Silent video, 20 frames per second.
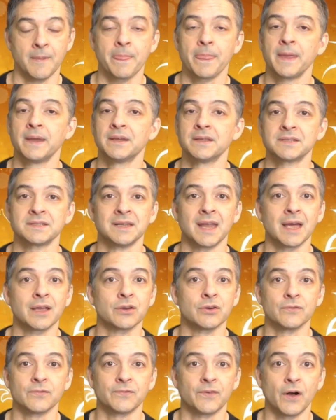And it's not
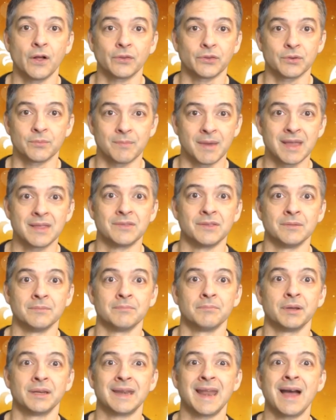your fault you made them,
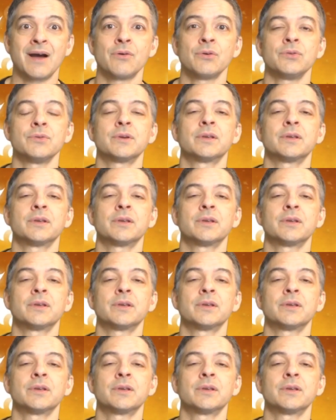but now you